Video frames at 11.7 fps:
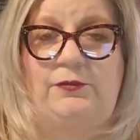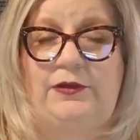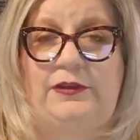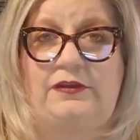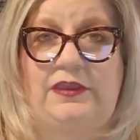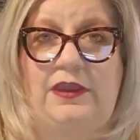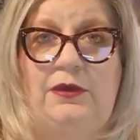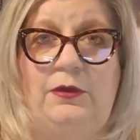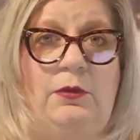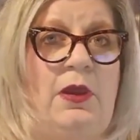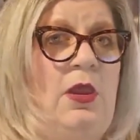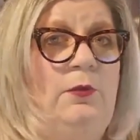ready to
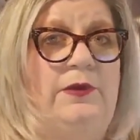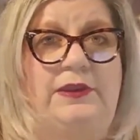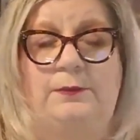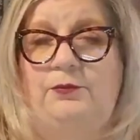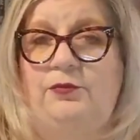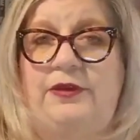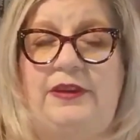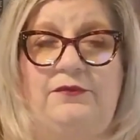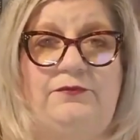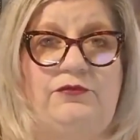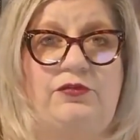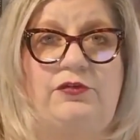go. We can
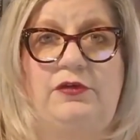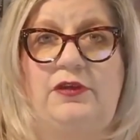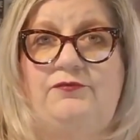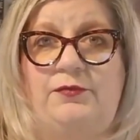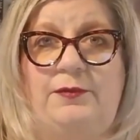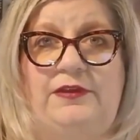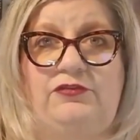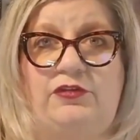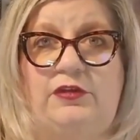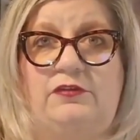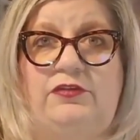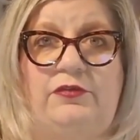pre-enter
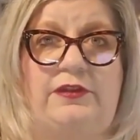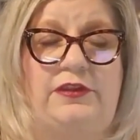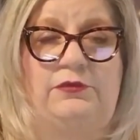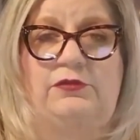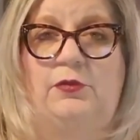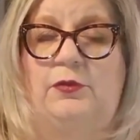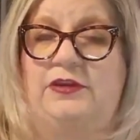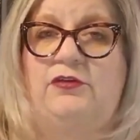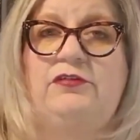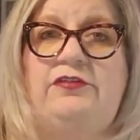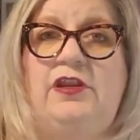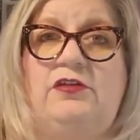information so that you know what your
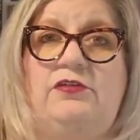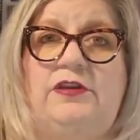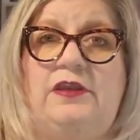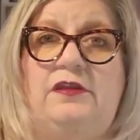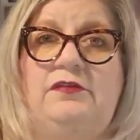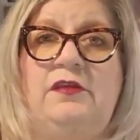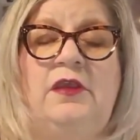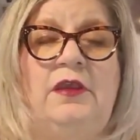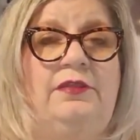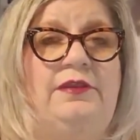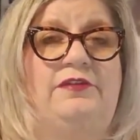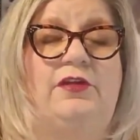standard is.
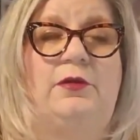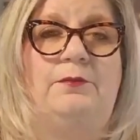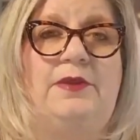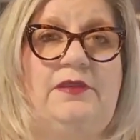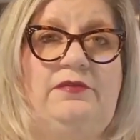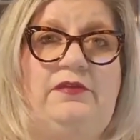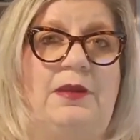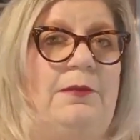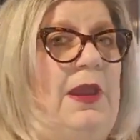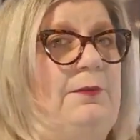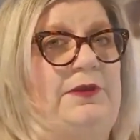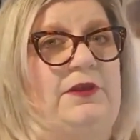Things aren't missed. I'm
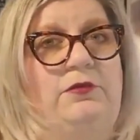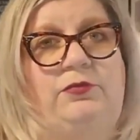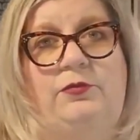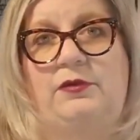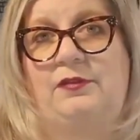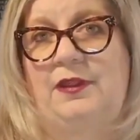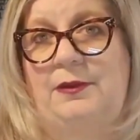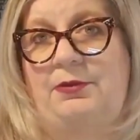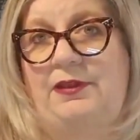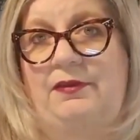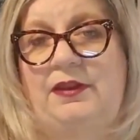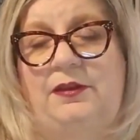happy to go through it line by
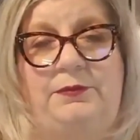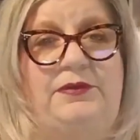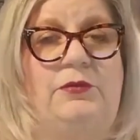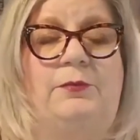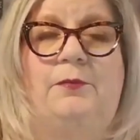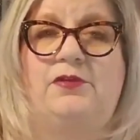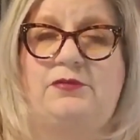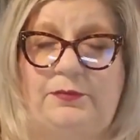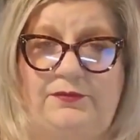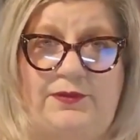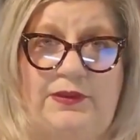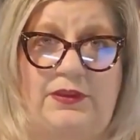line. I'll be doing
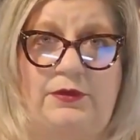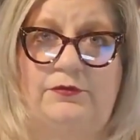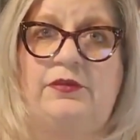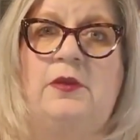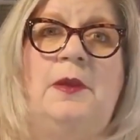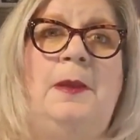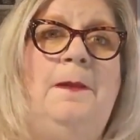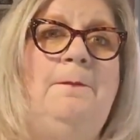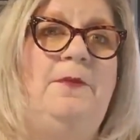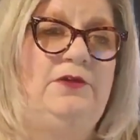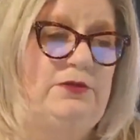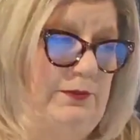multiple videos,
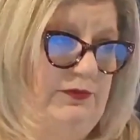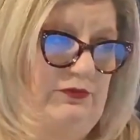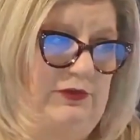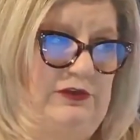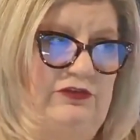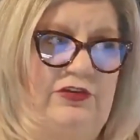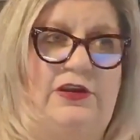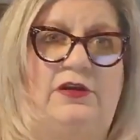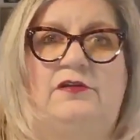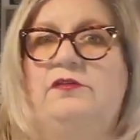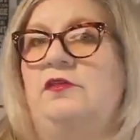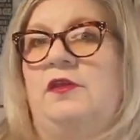multiple screen
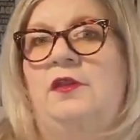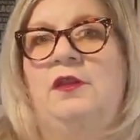shares,